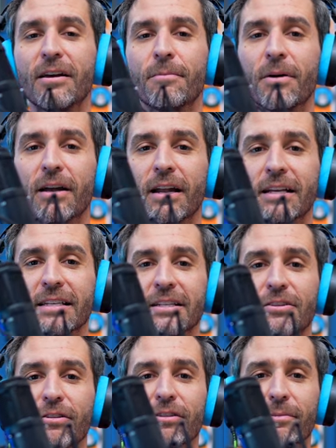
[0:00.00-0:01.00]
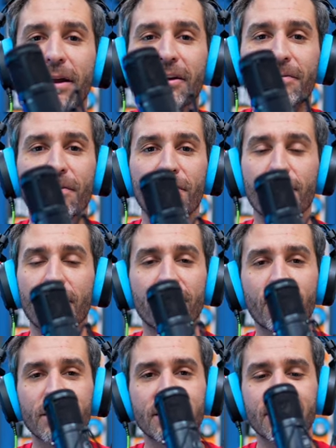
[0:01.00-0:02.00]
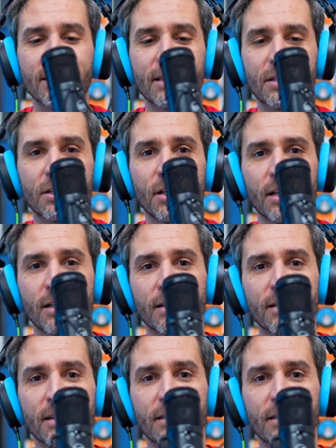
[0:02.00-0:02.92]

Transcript: but as I turn the microphone, my voice doesn't change.